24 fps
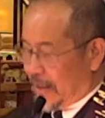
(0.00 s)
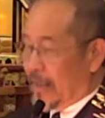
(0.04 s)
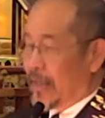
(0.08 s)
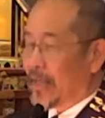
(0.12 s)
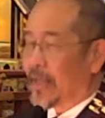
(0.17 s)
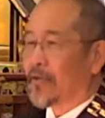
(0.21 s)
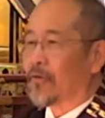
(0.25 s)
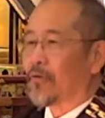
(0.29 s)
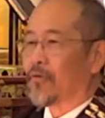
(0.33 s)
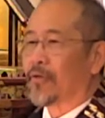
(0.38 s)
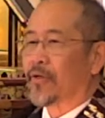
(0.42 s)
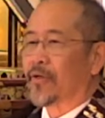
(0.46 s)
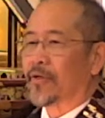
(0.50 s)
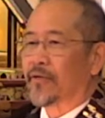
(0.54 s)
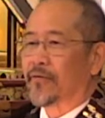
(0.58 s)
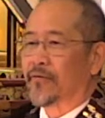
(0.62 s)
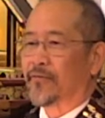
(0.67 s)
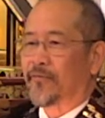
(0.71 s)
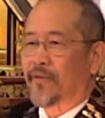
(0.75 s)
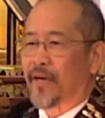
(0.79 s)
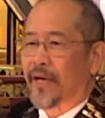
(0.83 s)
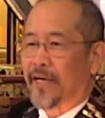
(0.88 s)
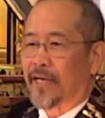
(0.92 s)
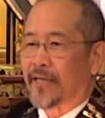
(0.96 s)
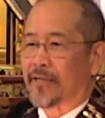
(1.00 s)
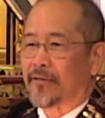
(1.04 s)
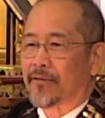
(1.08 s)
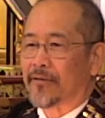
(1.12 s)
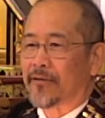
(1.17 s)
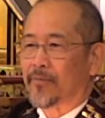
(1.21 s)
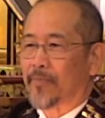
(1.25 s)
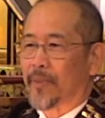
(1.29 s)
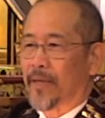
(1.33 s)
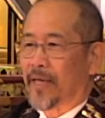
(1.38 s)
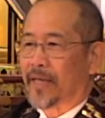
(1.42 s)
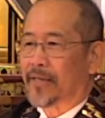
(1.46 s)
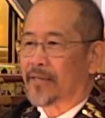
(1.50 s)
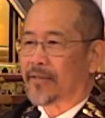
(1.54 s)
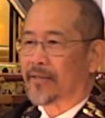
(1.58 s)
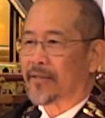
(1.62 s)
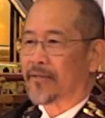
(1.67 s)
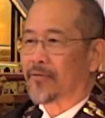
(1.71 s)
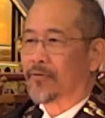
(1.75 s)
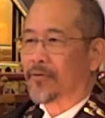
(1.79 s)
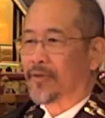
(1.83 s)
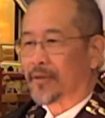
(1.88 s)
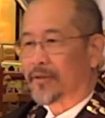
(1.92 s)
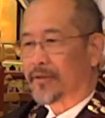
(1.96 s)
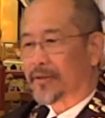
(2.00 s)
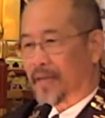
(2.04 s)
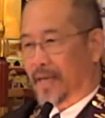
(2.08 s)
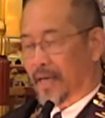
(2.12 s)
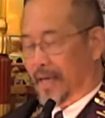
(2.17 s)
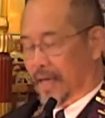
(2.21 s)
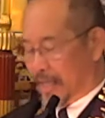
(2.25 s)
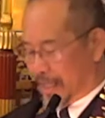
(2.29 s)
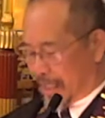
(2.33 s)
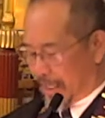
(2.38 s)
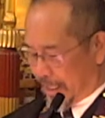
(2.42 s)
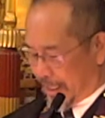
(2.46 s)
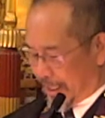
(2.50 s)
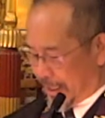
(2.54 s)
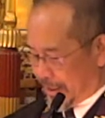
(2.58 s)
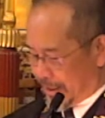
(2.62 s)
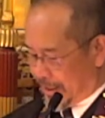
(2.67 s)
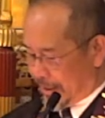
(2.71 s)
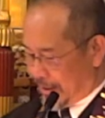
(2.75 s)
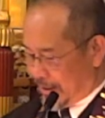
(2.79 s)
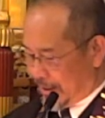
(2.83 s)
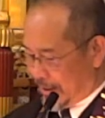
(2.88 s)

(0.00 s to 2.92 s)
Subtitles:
in order to find spots, in order to hide,